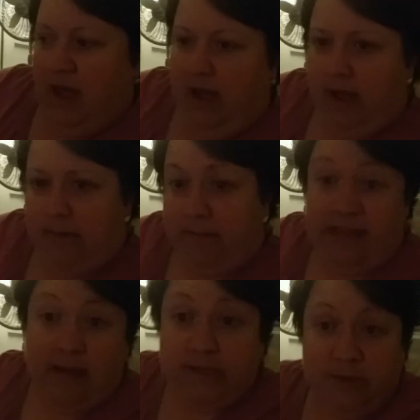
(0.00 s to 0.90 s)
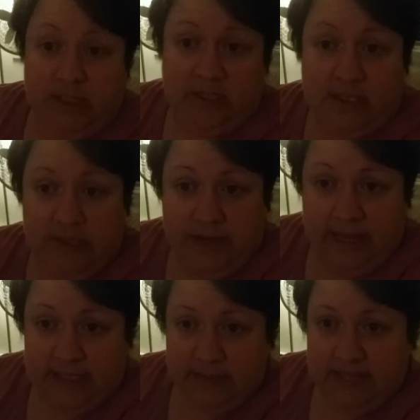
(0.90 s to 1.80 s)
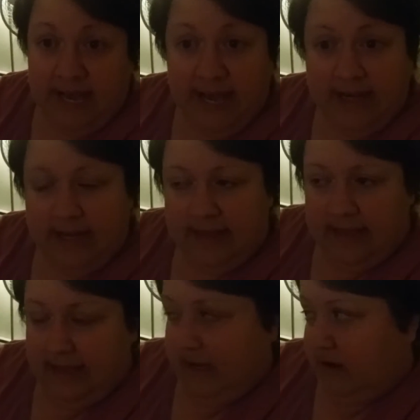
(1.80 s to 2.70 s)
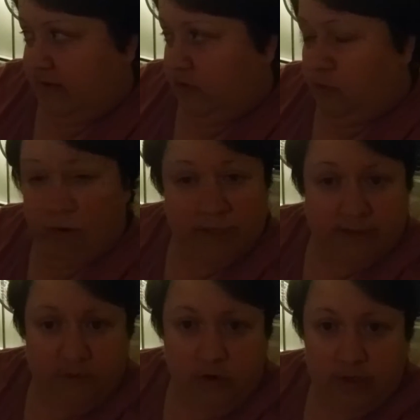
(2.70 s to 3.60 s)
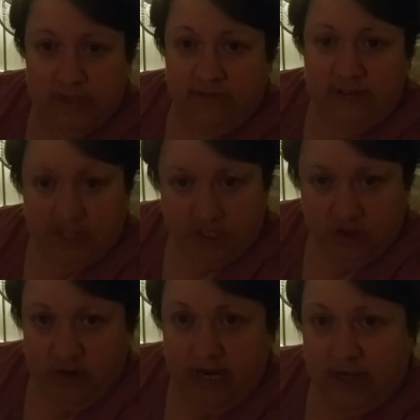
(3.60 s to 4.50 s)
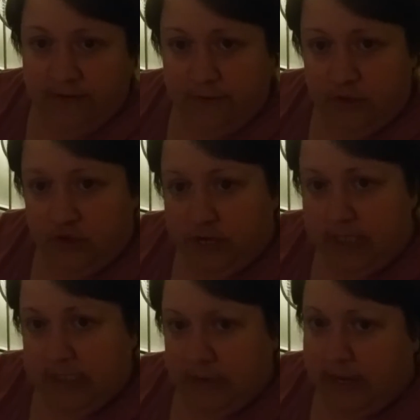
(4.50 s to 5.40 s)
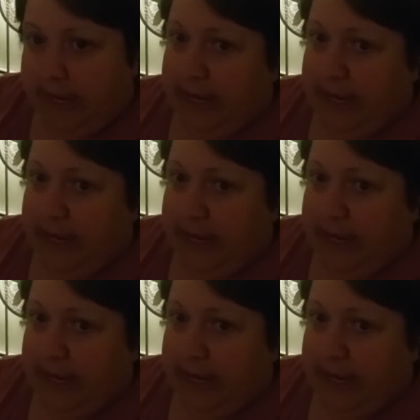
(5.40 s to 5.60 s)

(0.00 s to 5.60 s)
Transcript: And that was really good, so I had some of that, and then there was of course a veggie tray and a fruit tray, so I